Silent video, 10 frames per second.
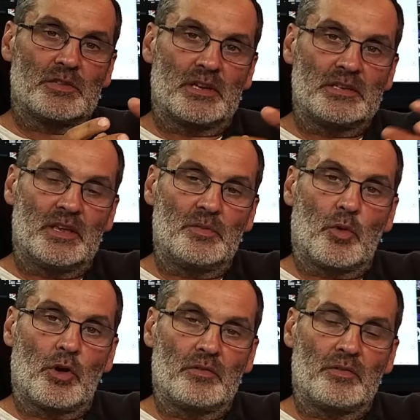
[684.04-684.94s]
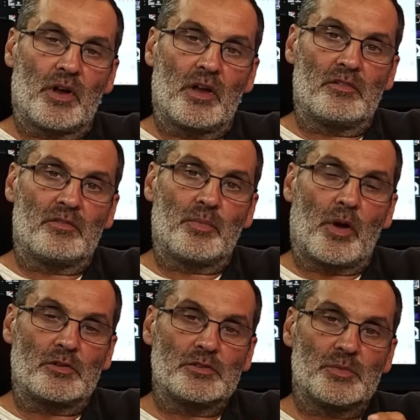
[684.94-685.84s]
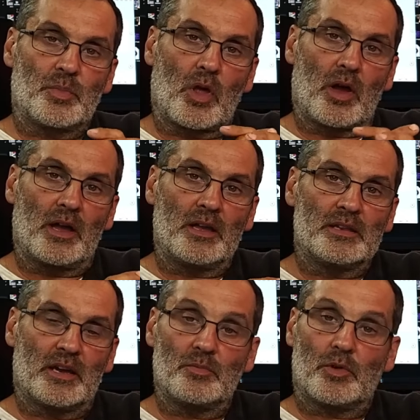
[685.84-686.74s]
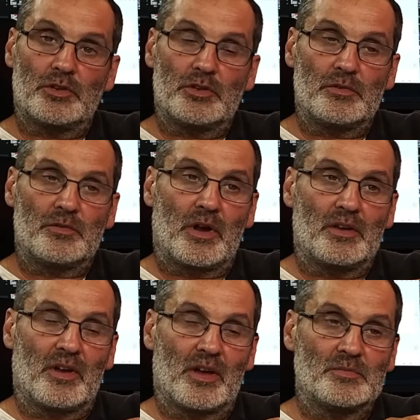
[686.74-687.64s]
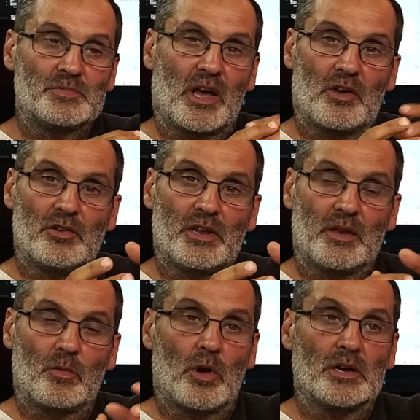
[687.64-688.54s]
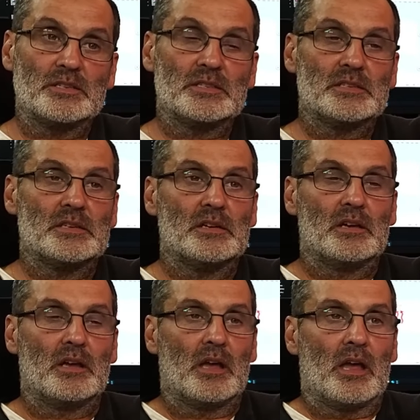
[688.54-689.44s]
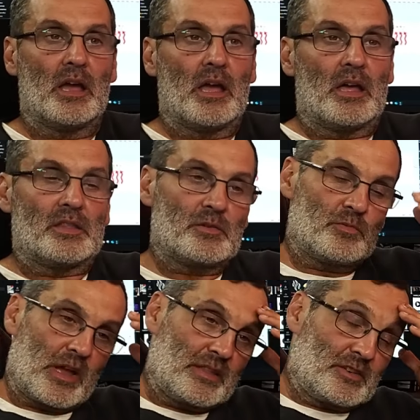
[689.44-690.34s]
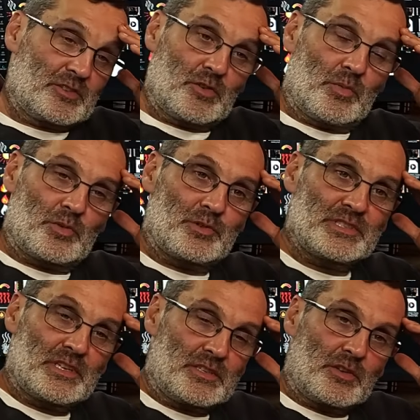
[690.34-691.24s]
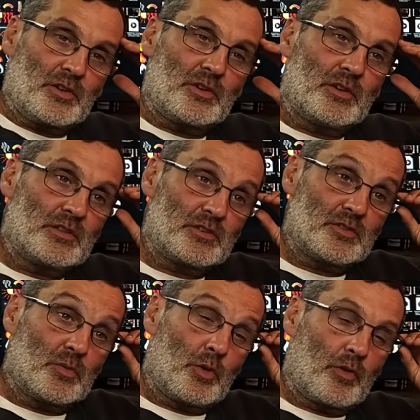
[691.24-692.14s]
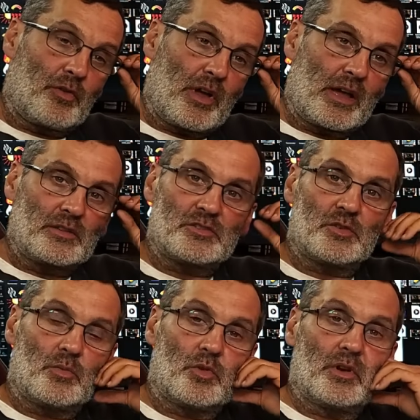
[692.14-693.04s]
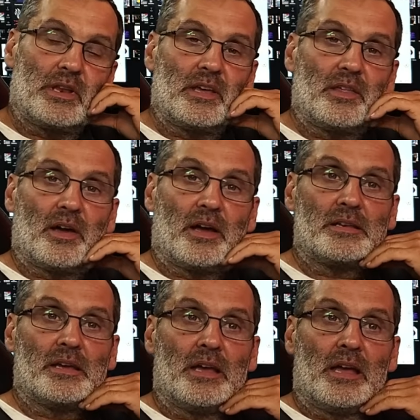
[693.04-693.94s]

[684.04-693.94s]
the 19.5 power supply, 9.25 amps, 180 watts. And there's no more resistor, there's no more fan, there's no more any of that.